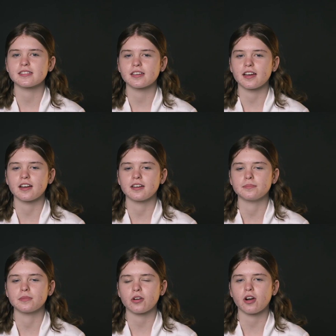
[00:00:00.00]

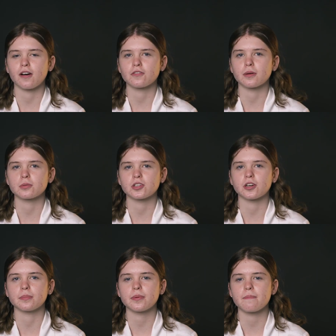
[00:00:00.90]
a craft op
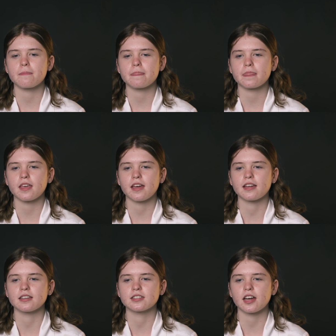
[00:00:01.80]
shop,
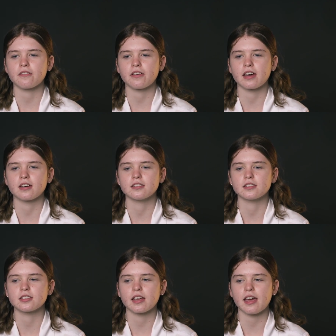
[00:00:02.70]
and I
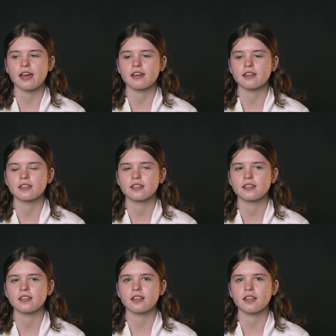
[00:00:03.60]
found a
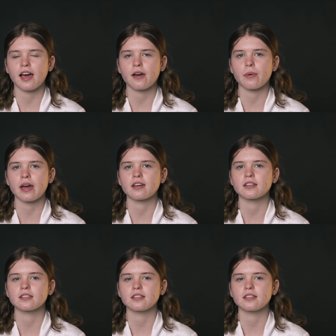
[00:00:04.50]
lightweight